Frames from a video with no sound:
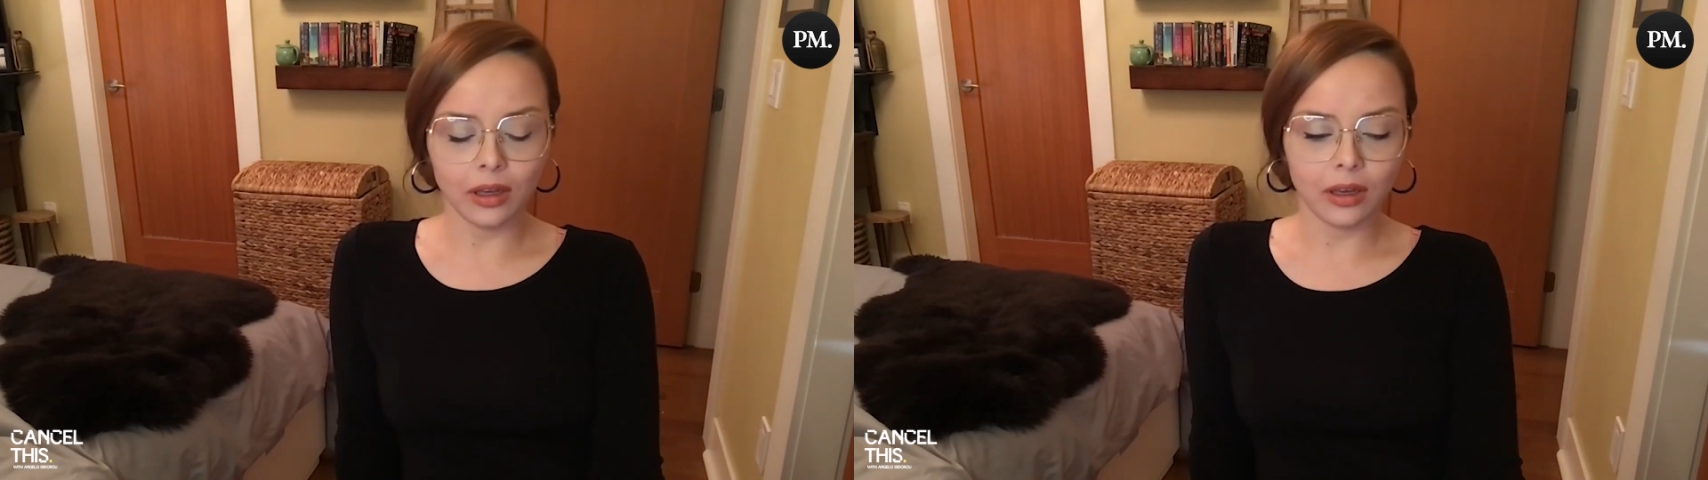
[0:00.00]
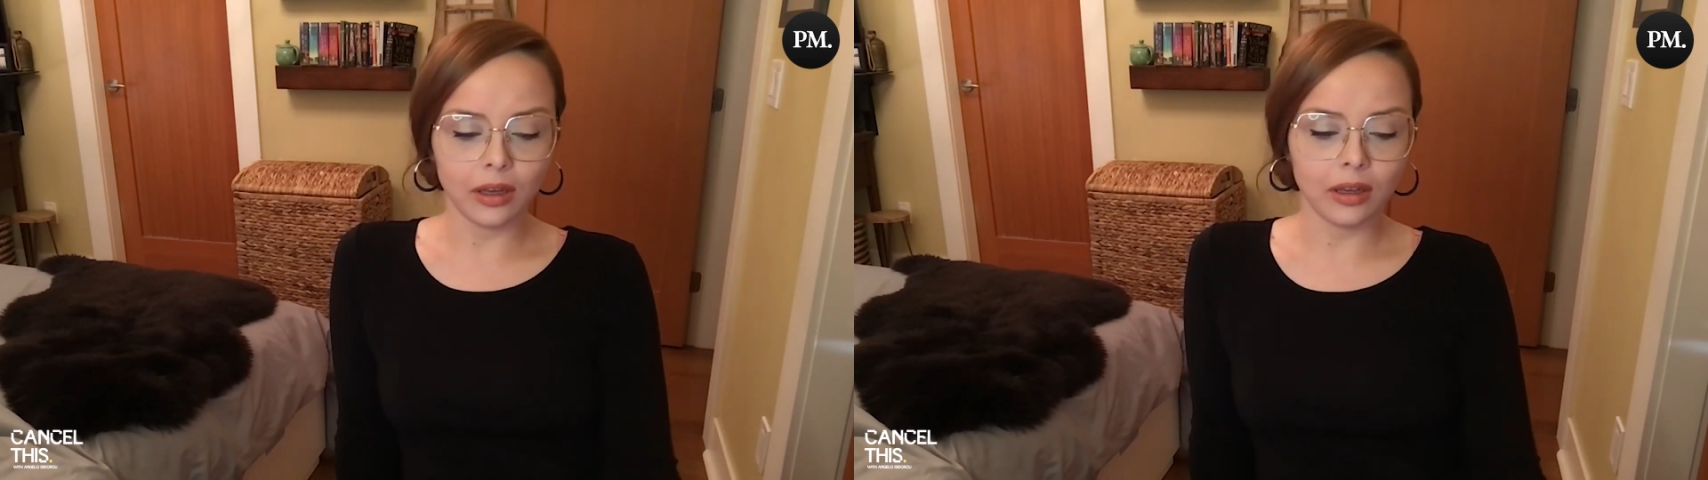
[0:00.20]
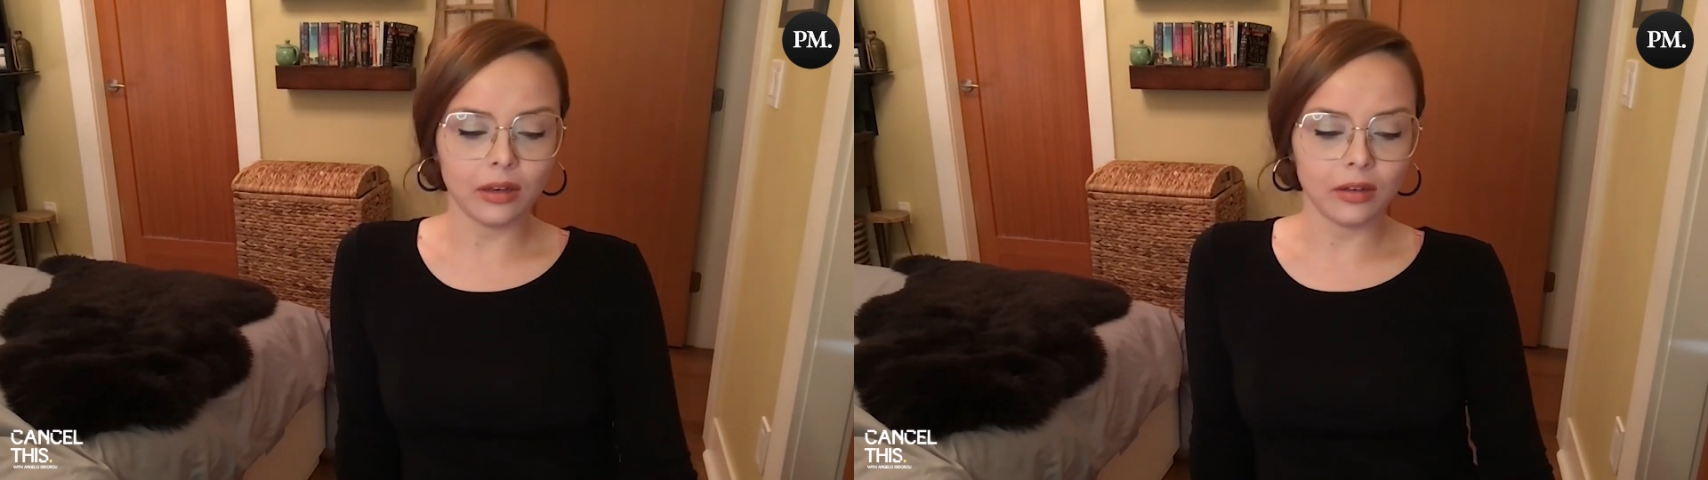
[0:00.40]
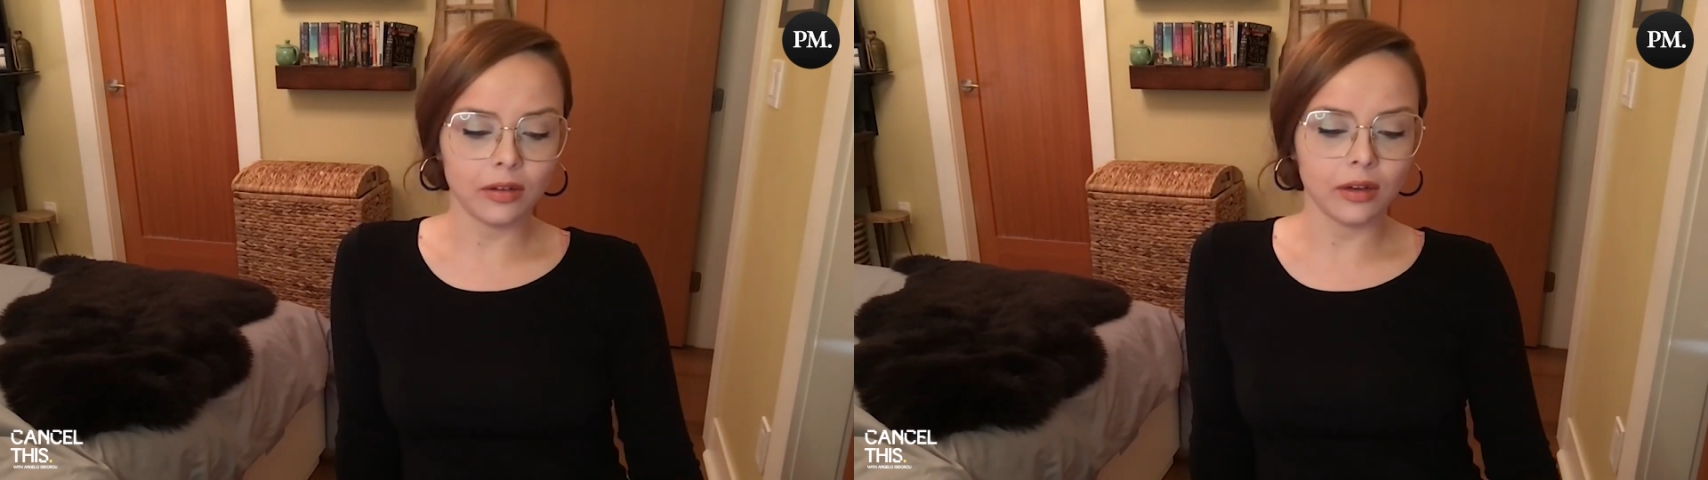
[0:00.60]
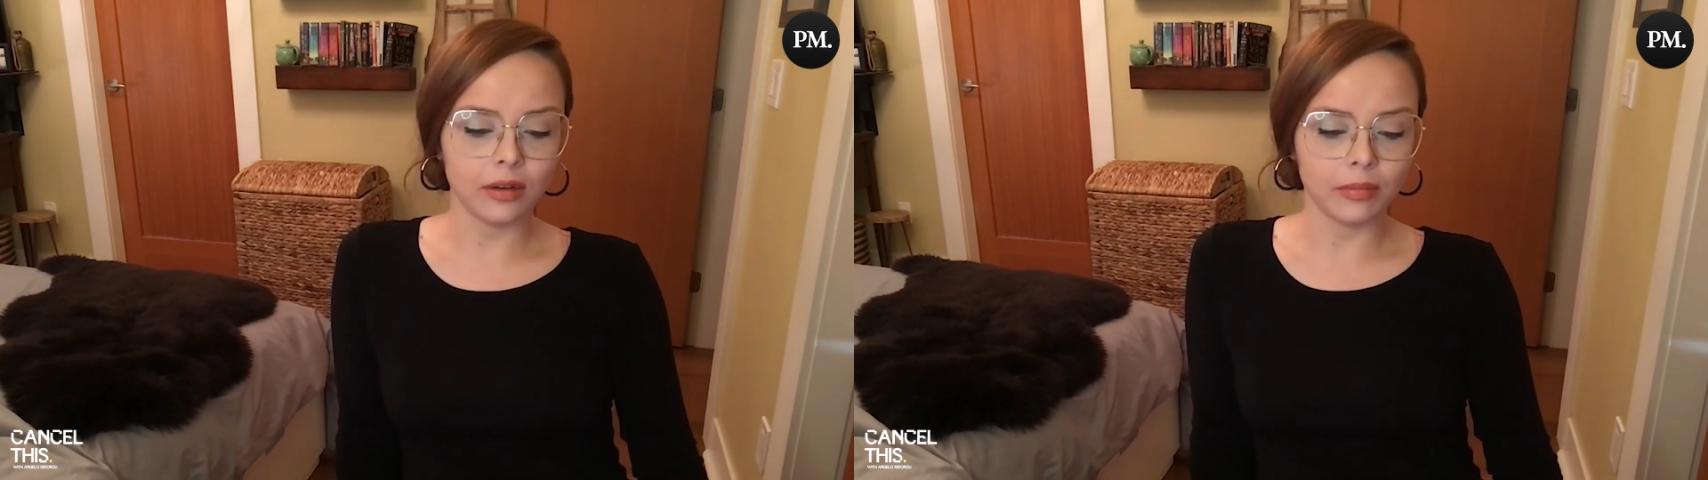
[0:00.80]
And
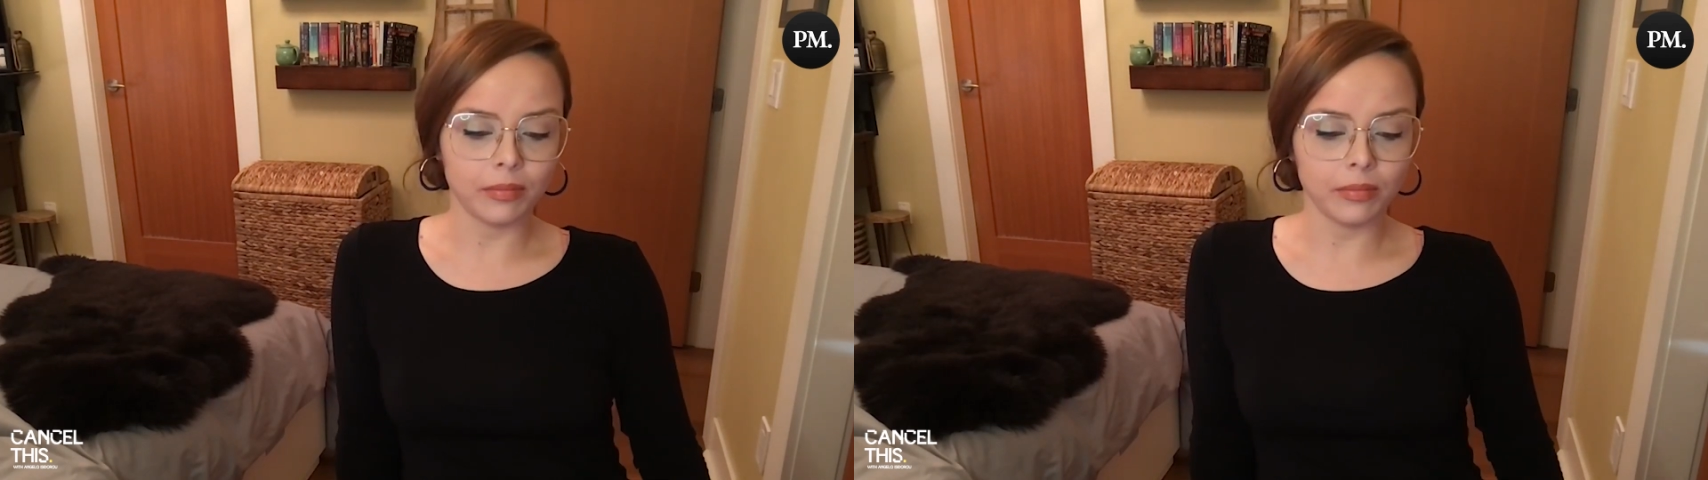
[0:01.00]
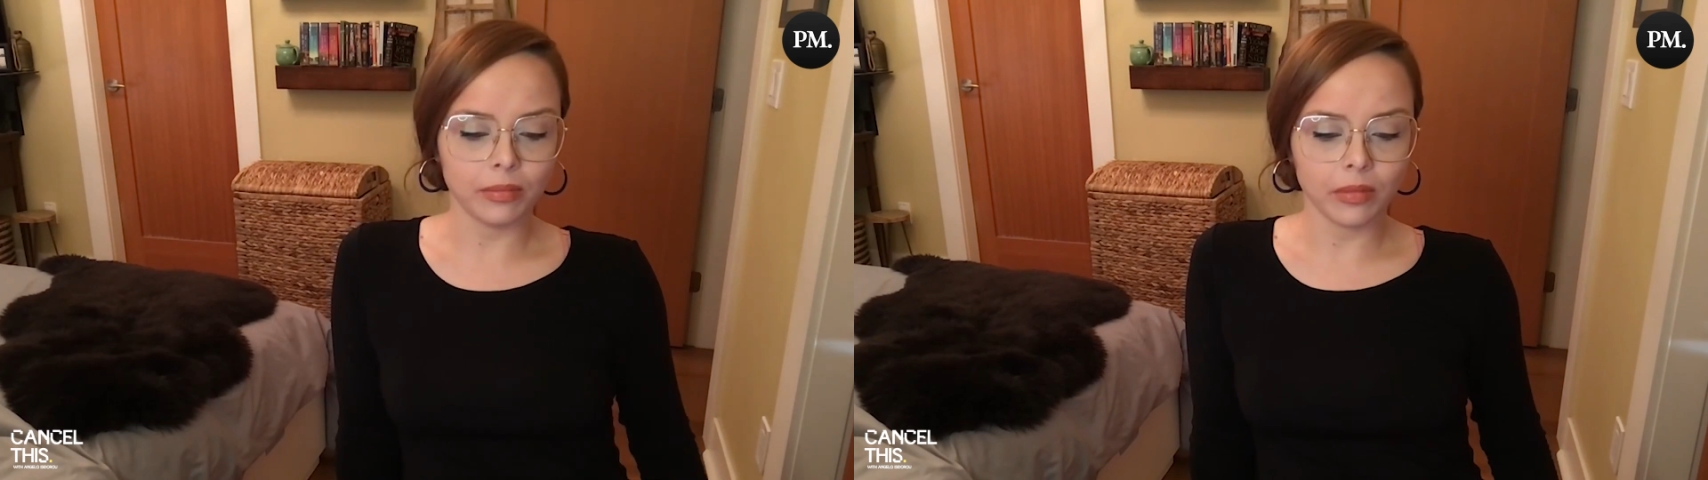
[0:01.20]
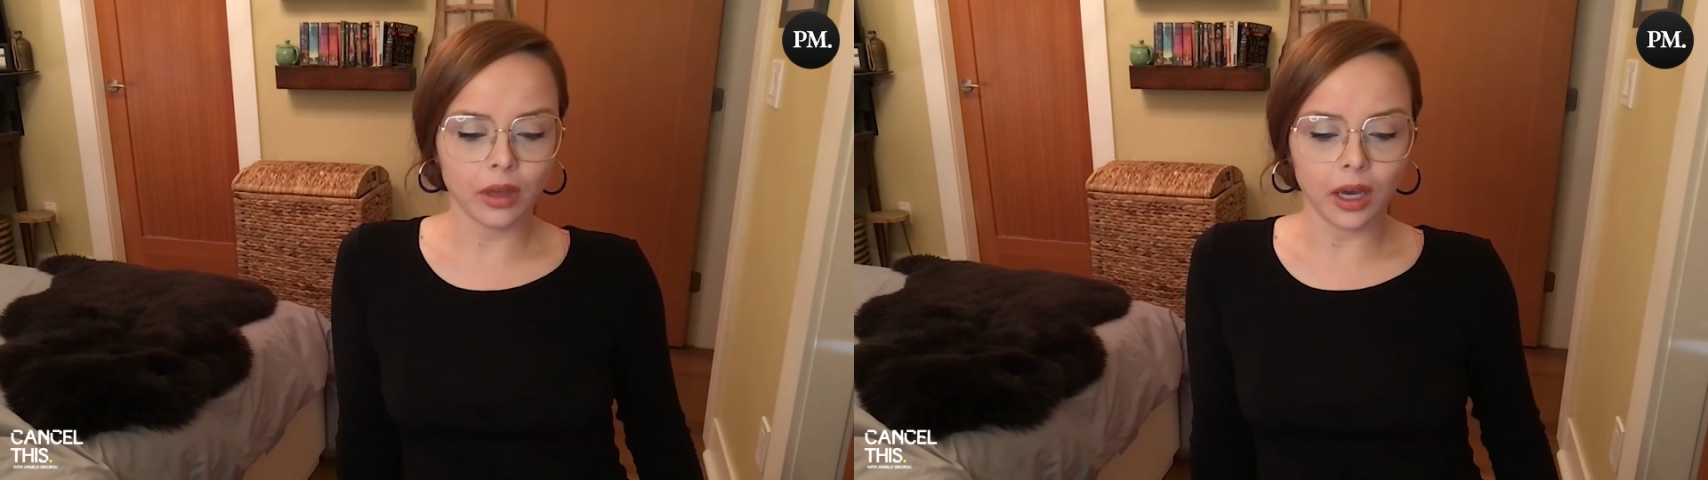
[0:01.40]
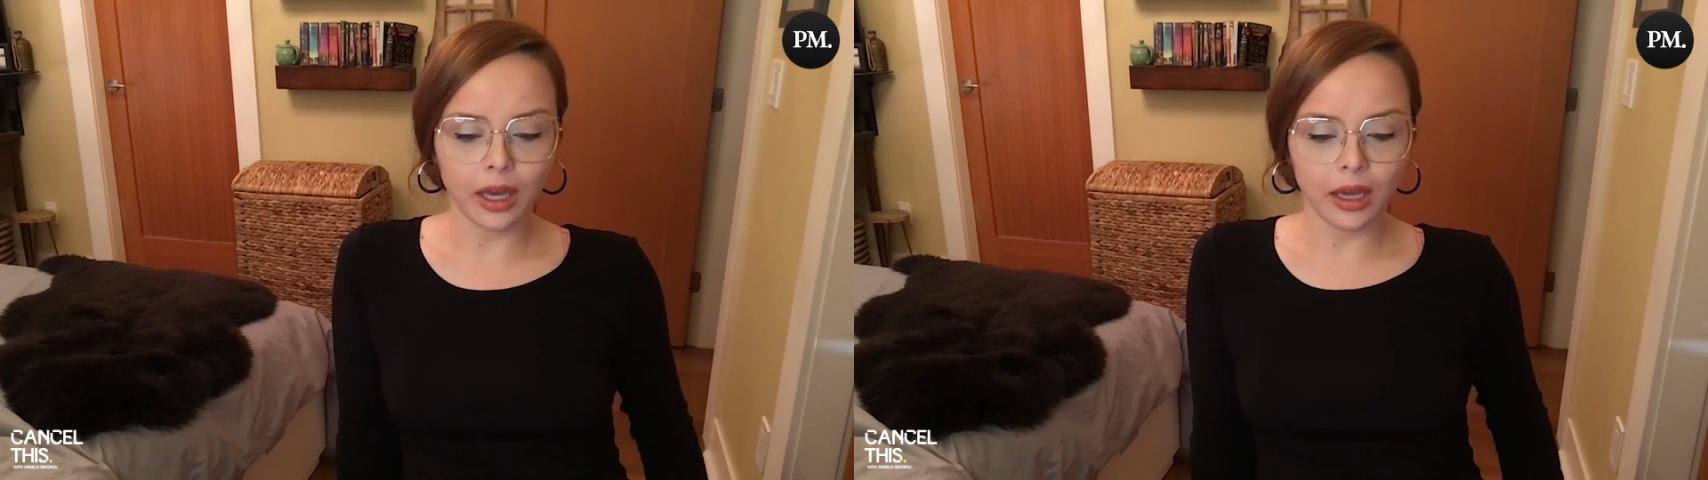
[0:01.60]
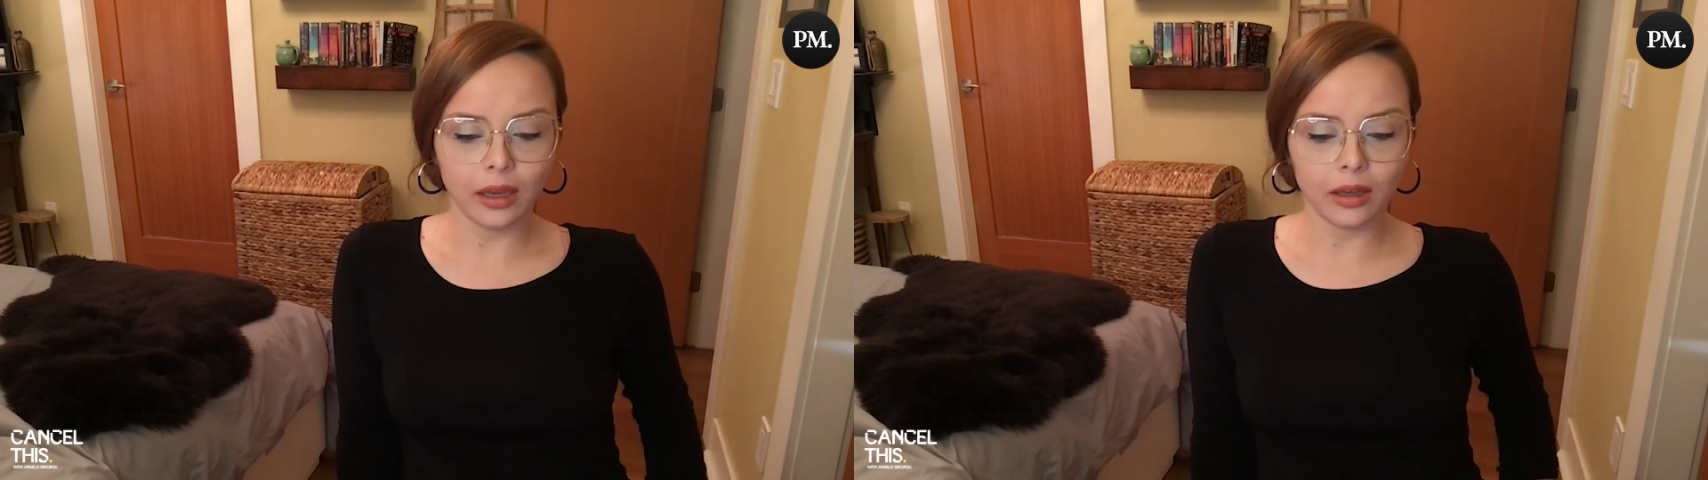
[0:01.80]

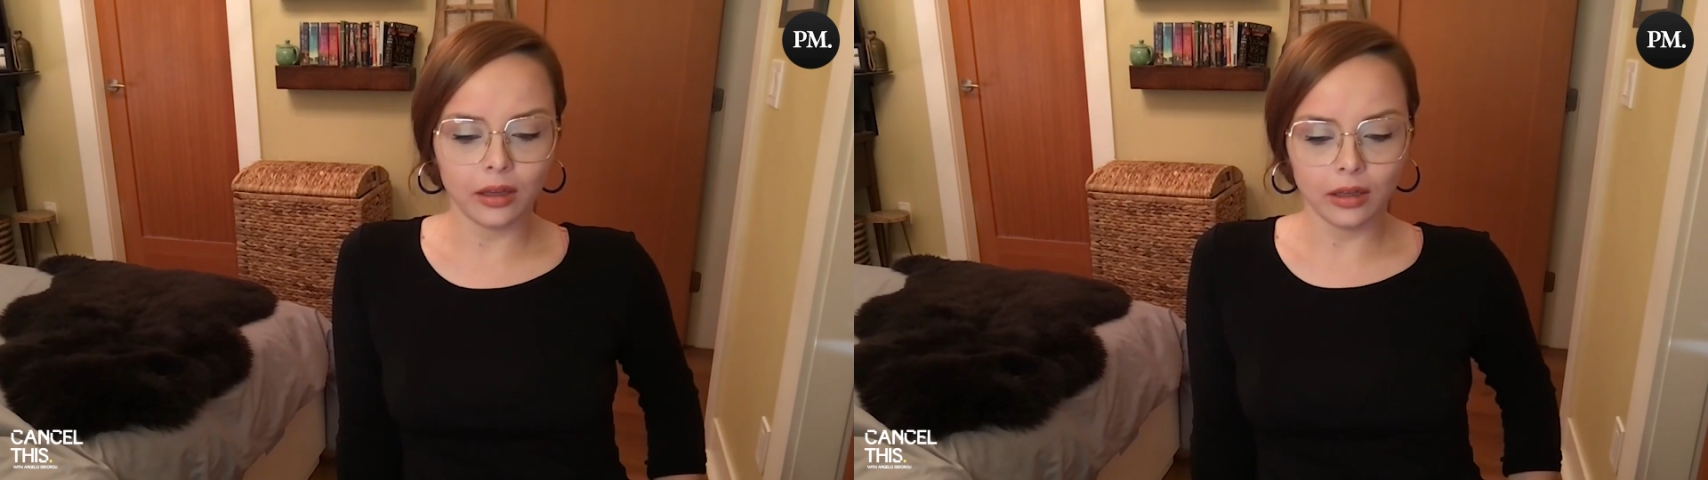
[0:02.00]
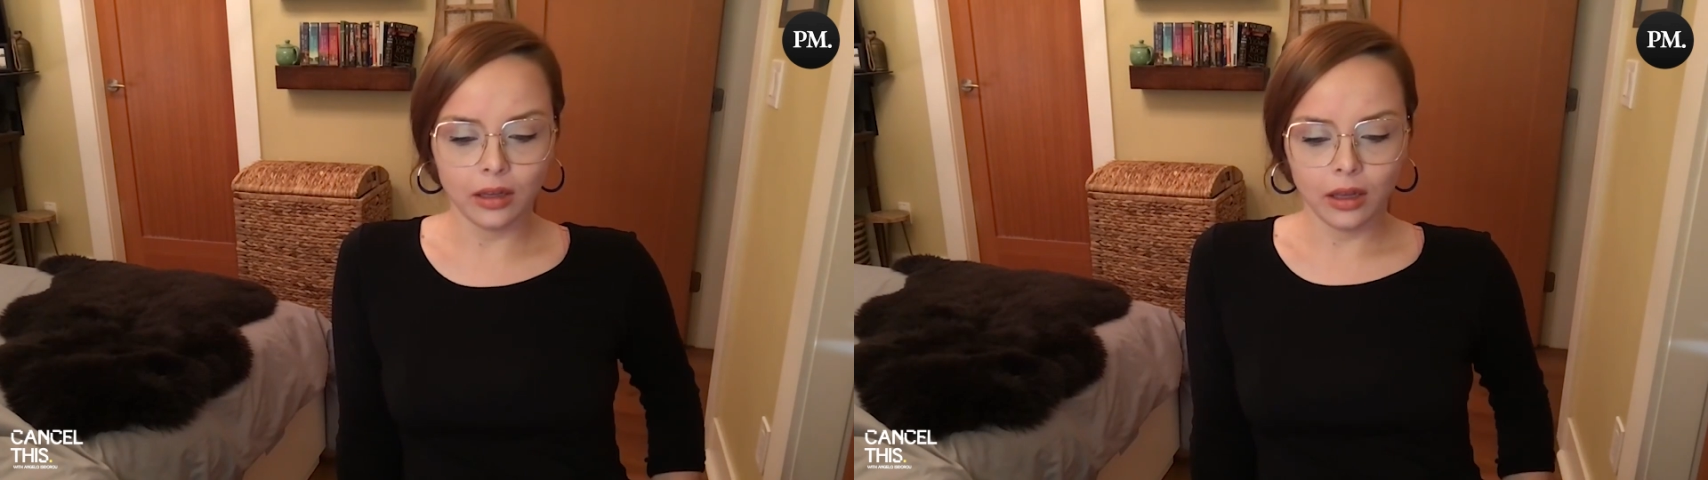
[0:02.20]
I